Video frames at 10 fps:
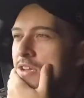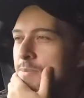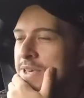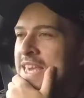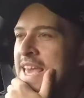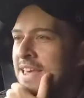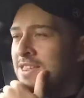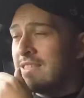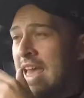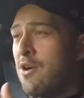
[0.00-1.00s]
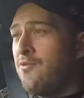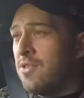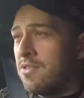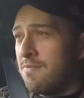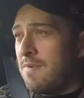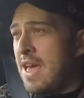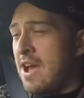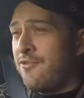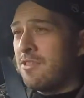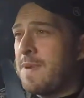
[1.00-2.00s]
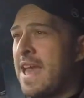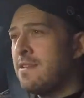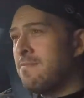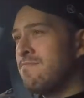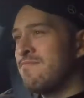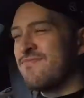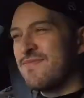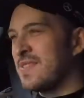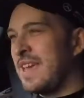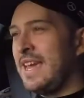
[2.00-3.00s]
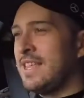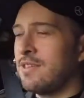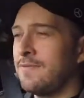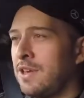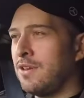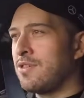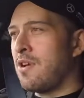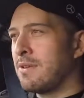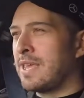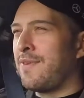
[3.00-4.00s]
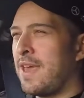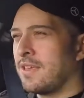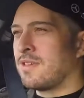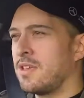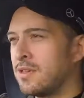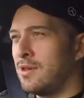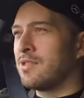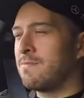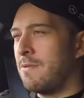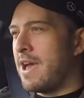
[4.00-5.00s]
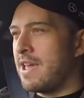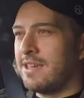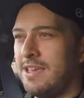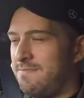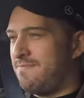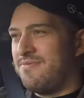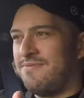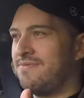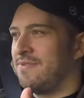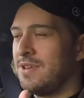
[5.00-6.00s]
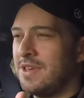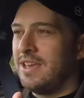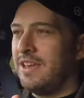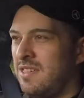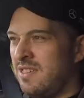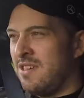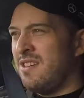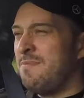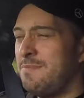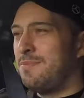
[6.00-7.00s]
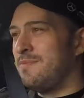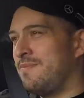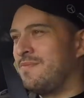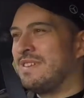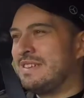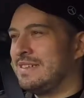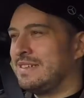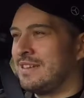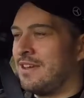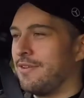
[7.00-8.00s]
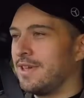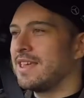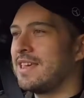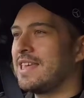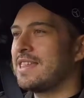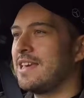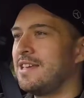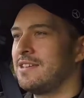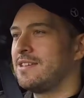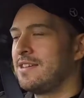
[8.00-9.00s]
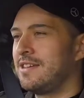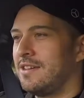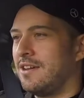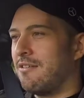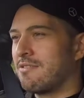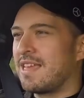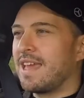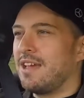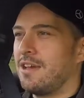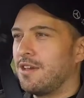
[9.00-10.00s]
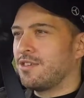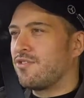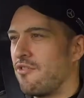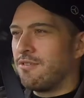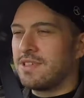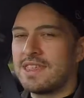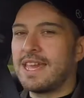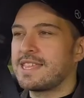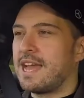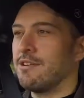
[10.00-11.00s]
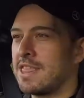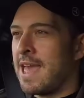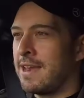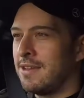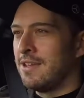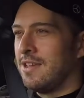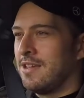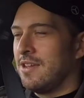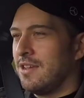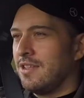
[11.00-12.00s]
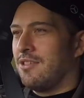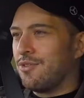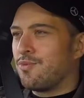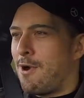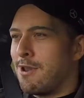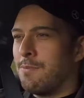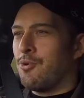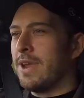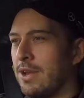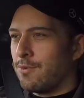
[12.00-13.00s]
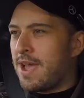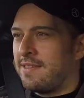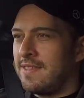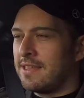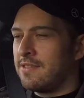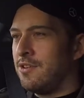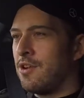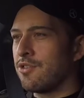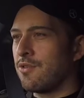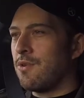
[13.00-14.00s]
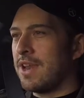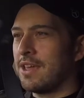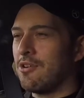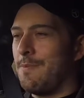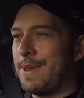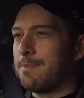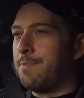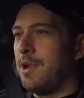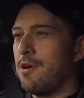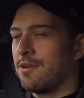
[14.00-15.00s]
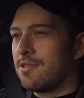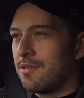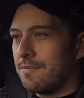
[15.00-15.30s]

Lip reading: But yeah, so the Halfords pen, the ease of use, I'd give it a good, like, it's a, I don't know, it's a, I'd say a strong 6 out of 10. There was one point where the nozzle on it got a bit blocked,